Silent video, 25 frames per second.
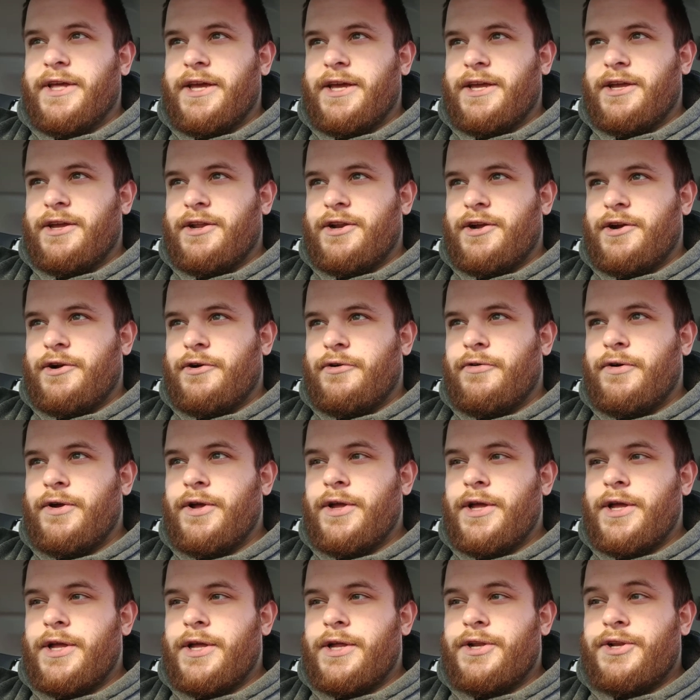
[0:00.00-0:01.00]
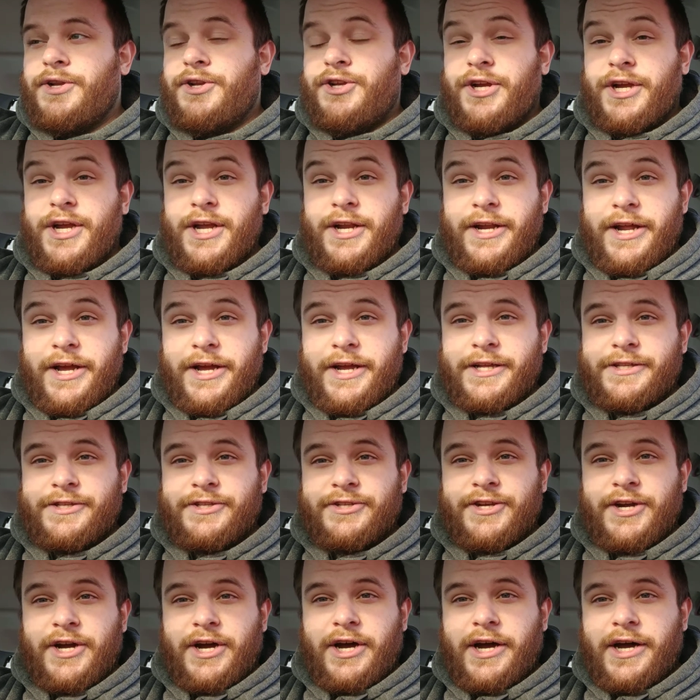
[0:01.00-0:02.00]
like, chicken
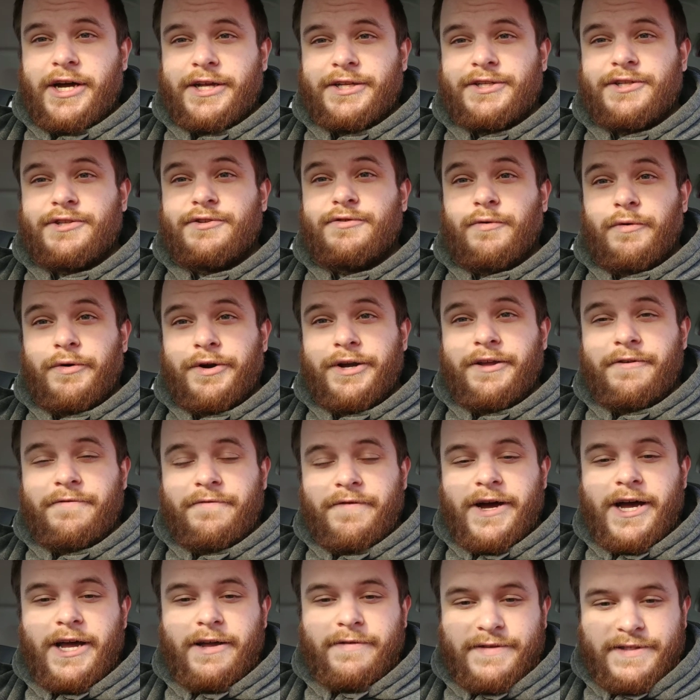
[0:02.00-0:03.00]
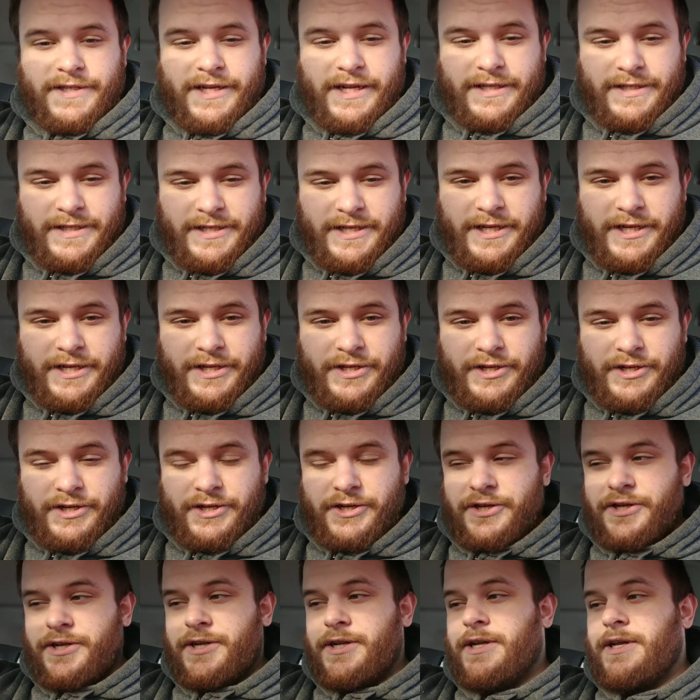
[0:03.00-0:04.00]
nuggets cost 25 cents
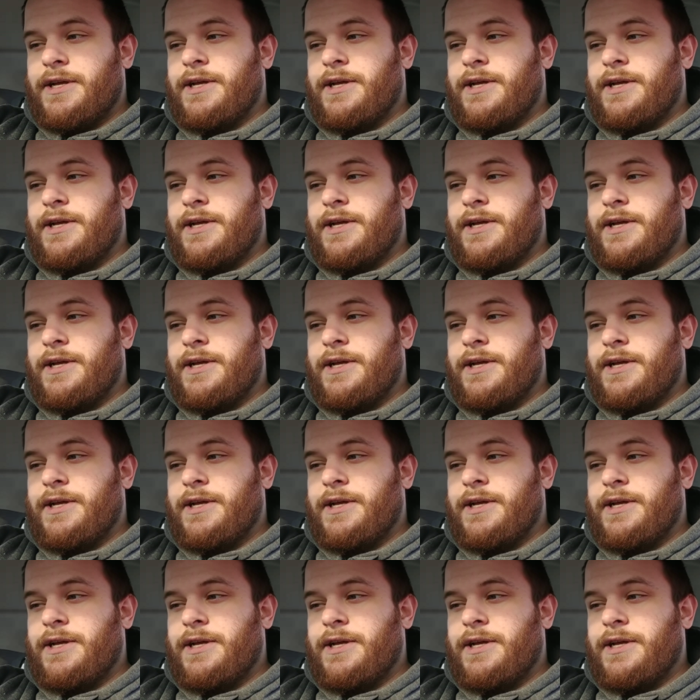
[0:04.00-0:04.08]
each,